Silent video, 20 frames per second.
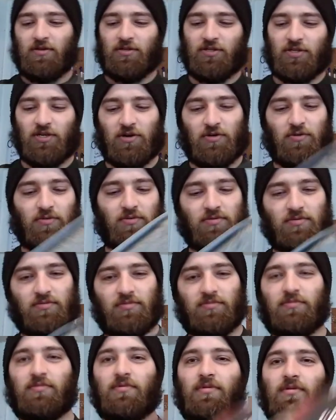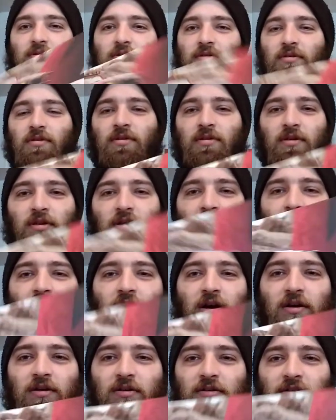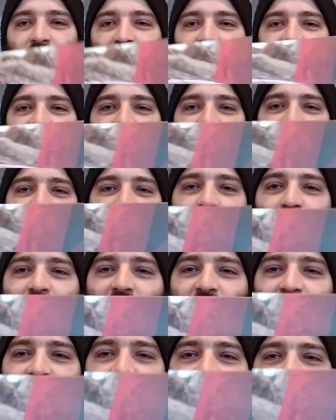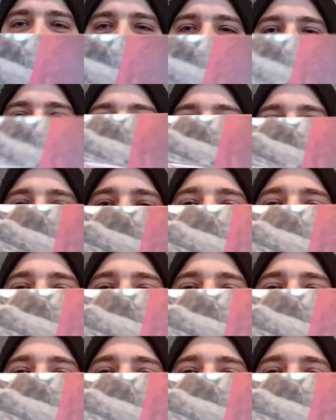So, uh, give you a view of each